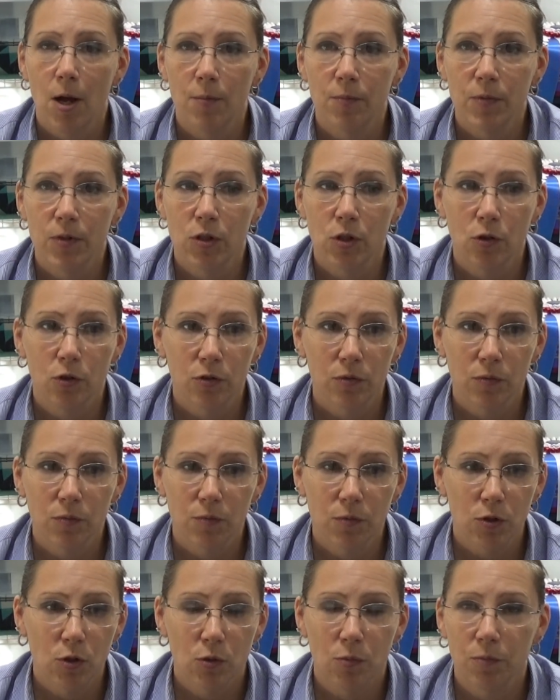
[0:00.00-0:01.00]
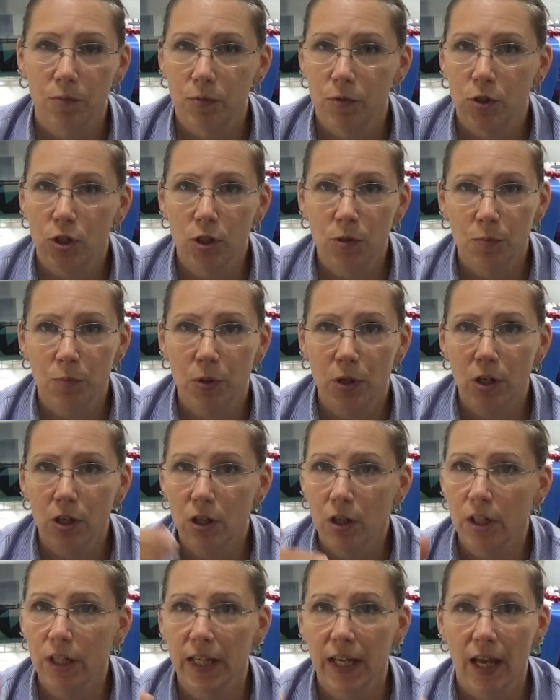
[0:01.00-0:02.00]
So just put it
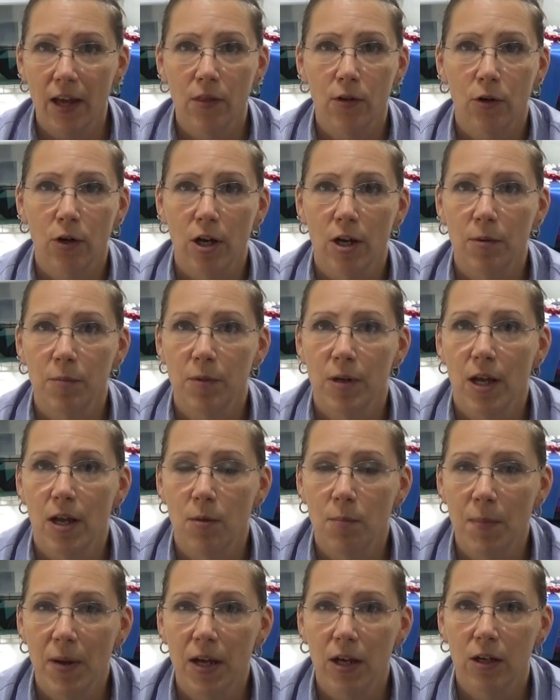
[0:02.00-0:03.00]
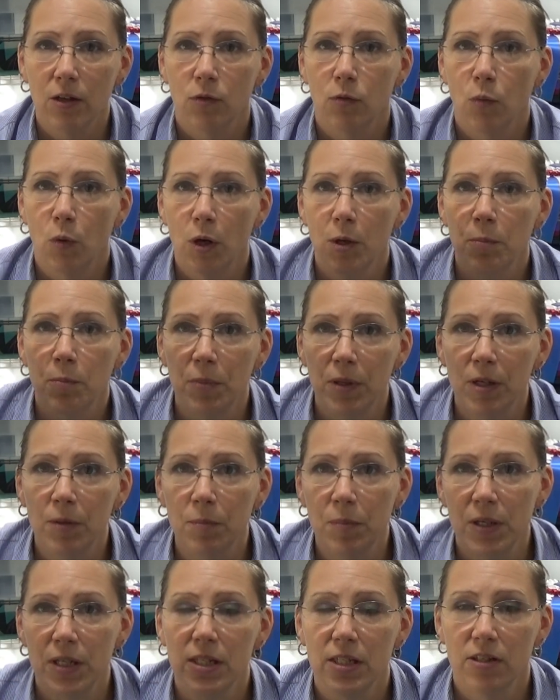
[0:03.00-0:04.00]
all together and make one big
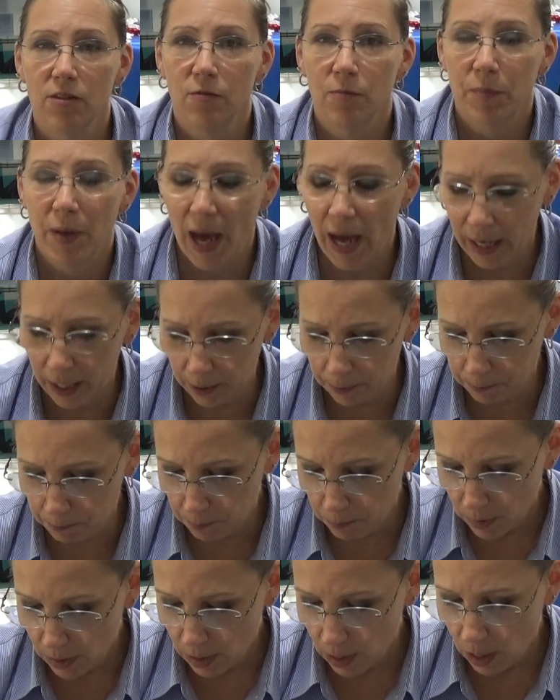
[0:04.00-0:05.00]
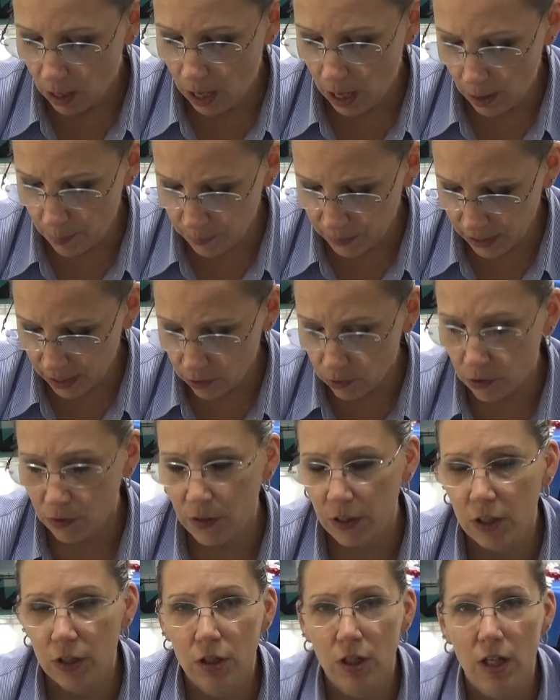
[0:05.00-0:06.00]
piece of batting. The other
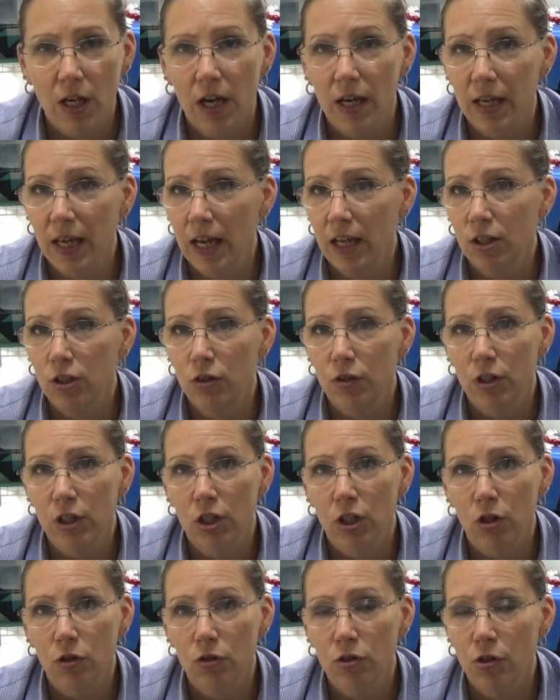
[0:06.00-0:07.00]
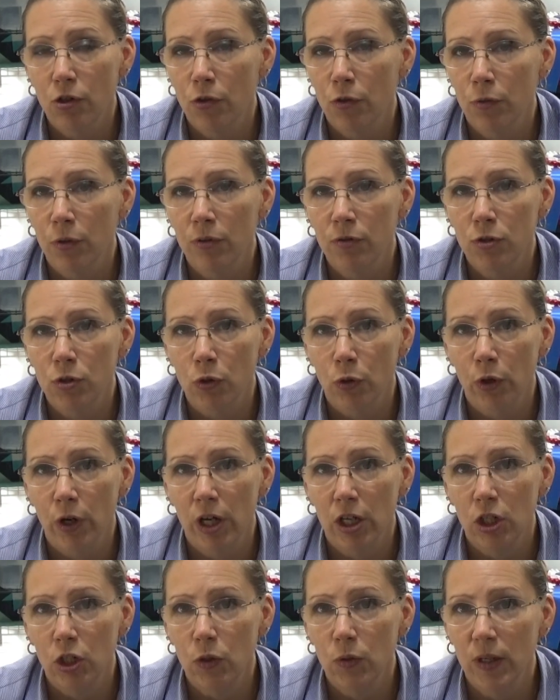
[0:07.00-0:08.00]
thing, again, you can go to the thrift store
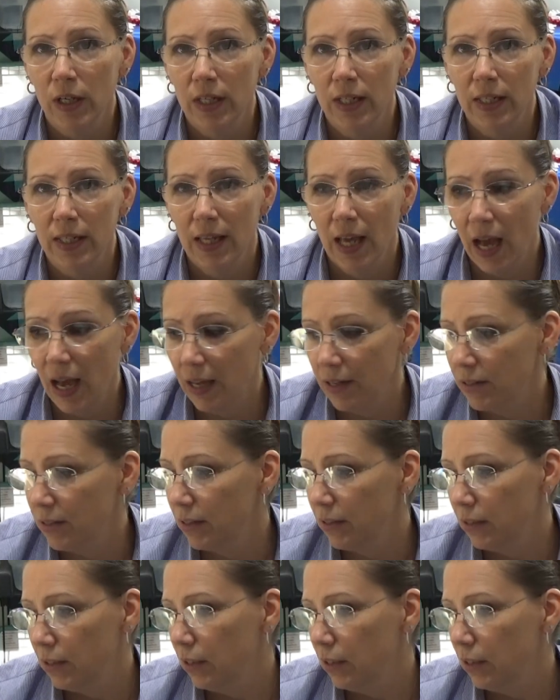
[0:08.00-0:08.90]
and you can get